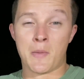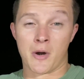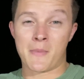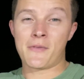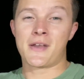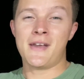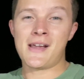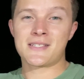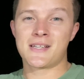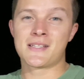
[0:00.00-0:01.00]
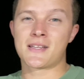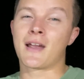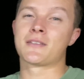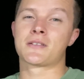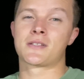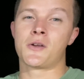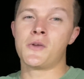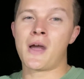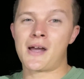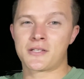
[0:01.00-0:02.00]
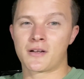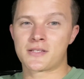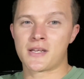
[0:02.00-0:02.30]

but about the next 10 seconds or so, you guys are going to